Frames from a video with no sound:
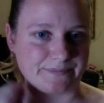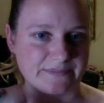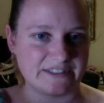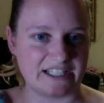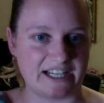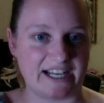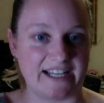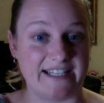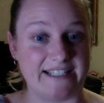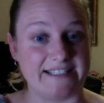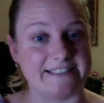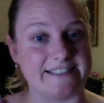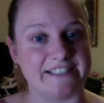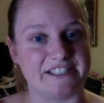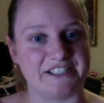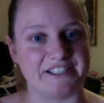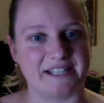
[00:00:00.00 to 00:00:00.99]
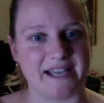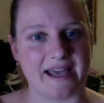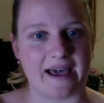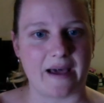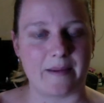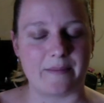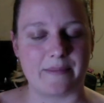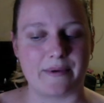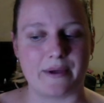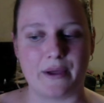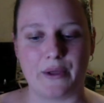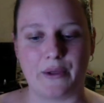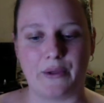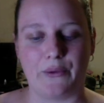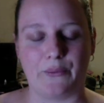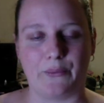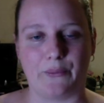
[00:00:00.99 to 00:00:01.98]
Tiny Decisions app
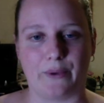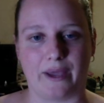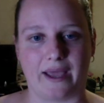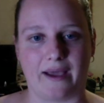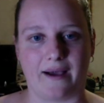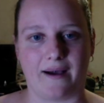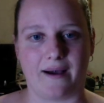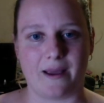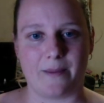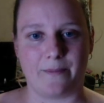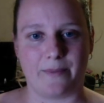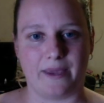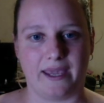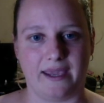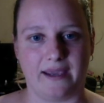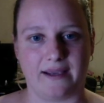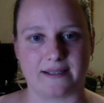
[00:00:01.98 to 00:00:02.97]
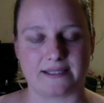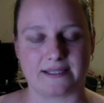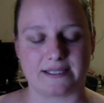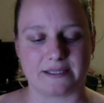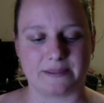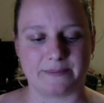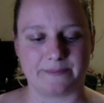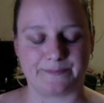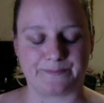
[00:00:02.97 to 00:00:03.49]
where I picked